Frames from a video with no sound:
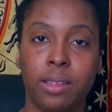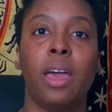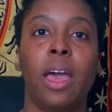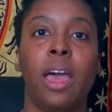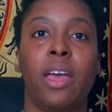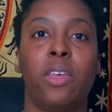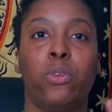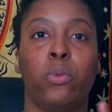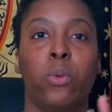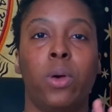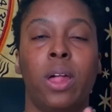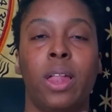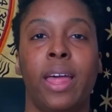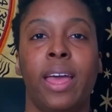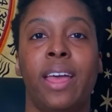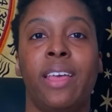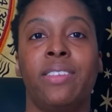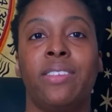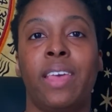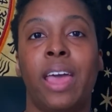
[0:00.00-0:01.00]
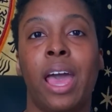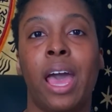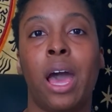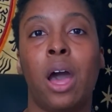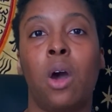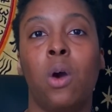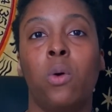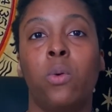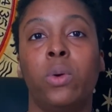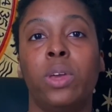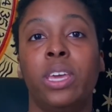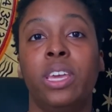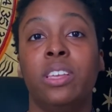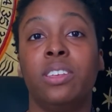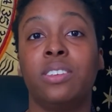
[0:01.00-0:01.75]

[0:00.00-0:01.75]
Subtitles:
as well as how each